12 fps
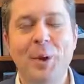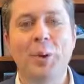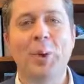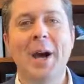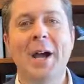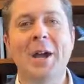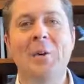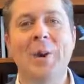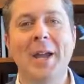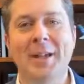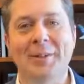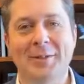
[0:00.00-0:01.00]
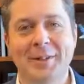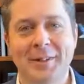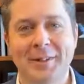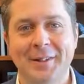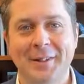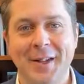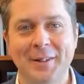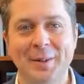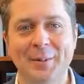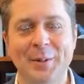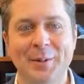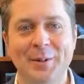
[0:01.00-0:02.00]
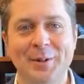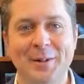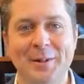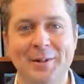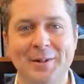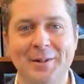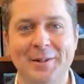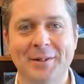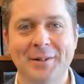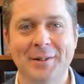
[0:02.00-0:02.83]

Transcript: why I waved at some of the protesters.